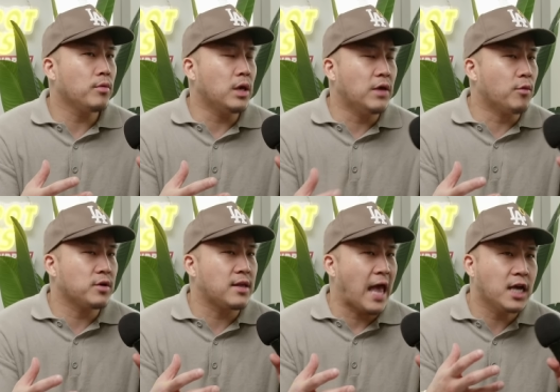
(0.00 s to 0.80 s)
even
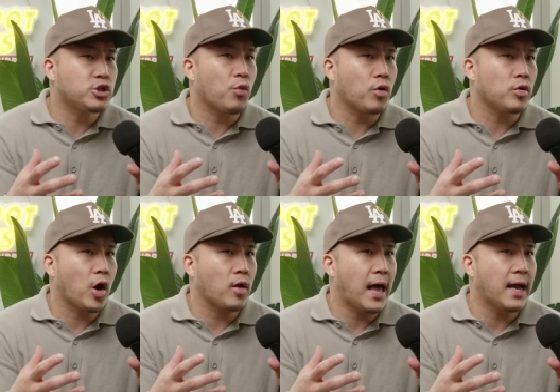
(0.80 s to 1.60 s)
within the Asian world,
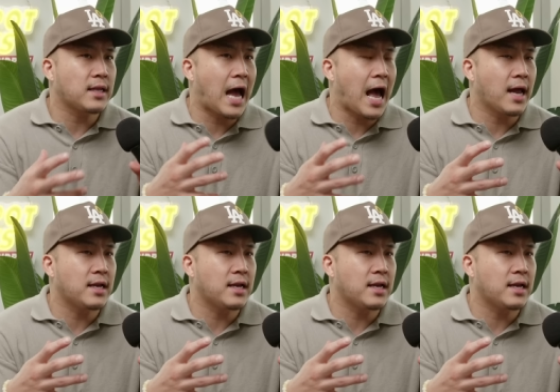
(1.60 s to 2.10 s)
are like not.